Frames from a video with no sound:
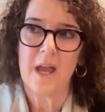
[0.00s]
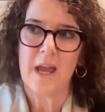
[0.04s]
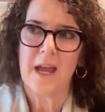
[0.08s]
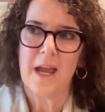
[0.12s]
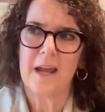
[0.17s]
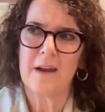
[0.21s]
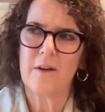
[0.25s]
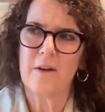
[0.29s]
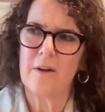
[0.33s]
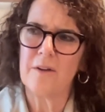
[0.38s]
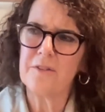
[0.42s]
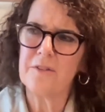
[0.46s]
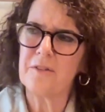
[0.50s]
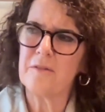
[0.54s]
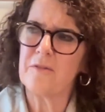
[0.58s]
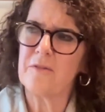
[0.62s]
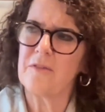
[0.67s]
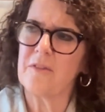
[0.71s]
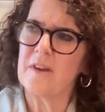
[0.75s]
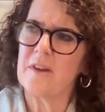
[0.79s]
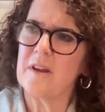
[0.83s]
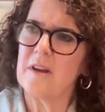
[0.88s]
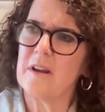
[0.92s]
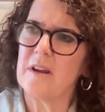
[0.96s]
And also
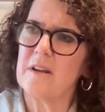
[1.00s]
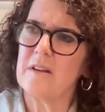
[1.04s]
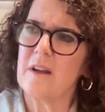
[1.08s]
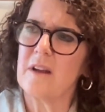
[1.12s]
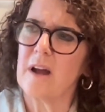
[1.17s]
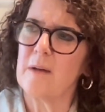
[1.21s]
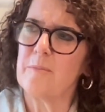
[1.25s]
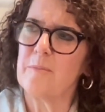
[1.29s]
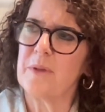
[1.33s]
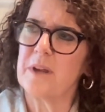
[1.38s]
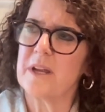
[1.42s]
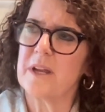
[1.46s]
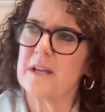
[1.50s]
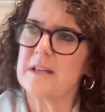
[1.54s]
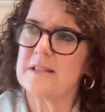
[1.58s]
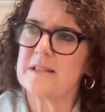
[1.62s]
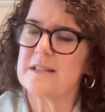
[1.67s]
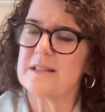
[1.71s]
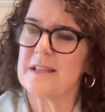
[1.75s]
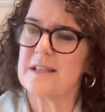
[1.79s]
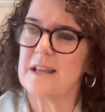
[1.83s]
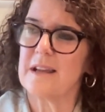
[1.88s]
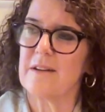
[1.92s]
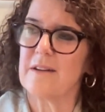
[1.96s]
seeing it not
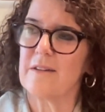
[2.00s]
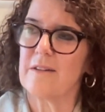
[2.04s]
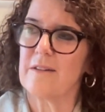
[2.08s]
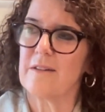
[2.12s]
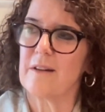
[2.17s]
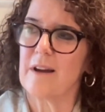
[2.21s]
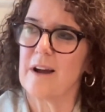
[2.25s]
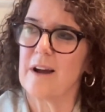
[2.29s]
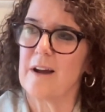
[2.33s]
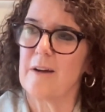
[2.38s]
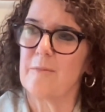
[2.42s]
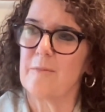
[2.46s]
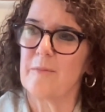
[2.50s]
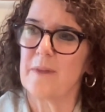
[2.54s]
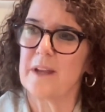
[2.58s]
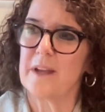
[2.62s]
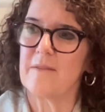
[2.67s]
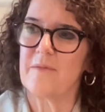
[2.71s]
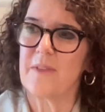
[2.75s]
because they're like,